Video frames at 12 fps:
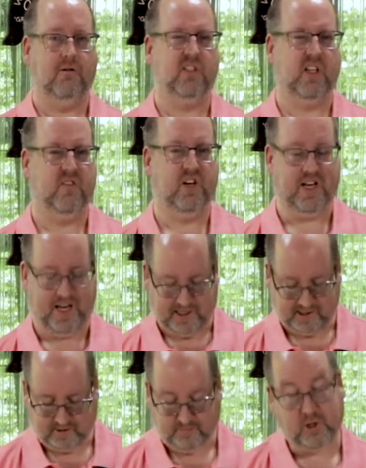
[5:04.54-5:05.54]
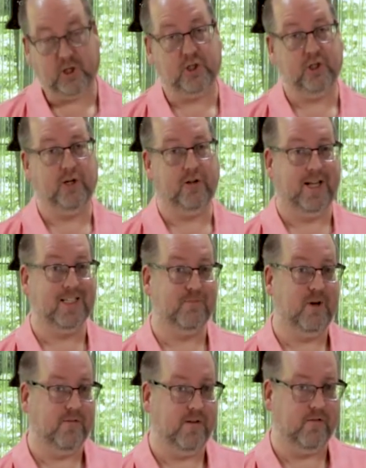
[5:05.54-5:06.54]
Let's give it a taste, because you know
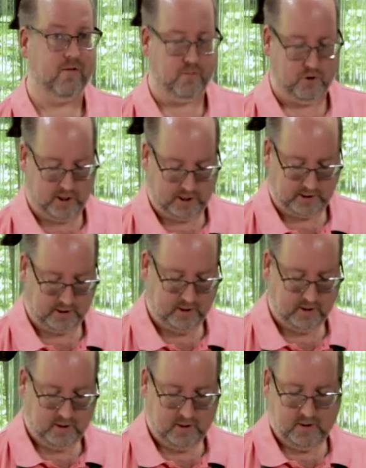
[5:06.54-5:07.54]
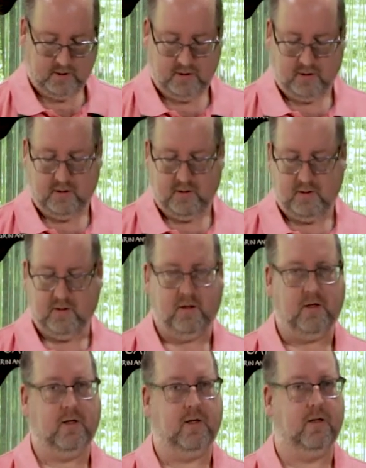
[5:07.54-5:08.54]
that's my favorite part.
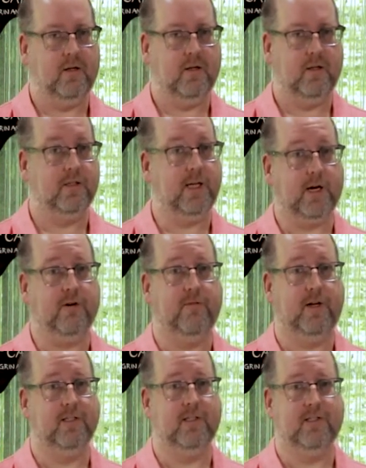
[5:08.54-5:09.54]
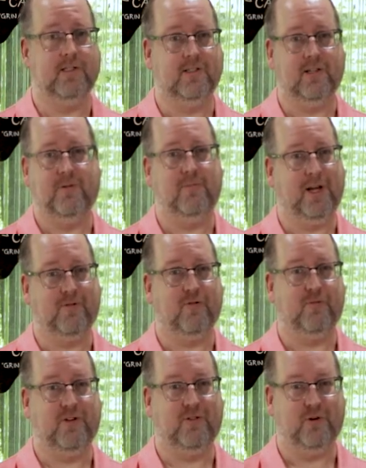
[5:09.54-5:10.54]
The sacrifices I make
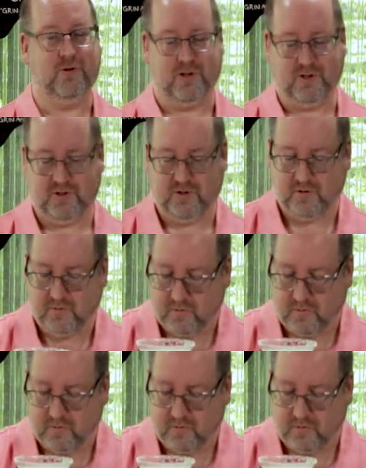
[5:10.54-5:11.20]
for my viewers.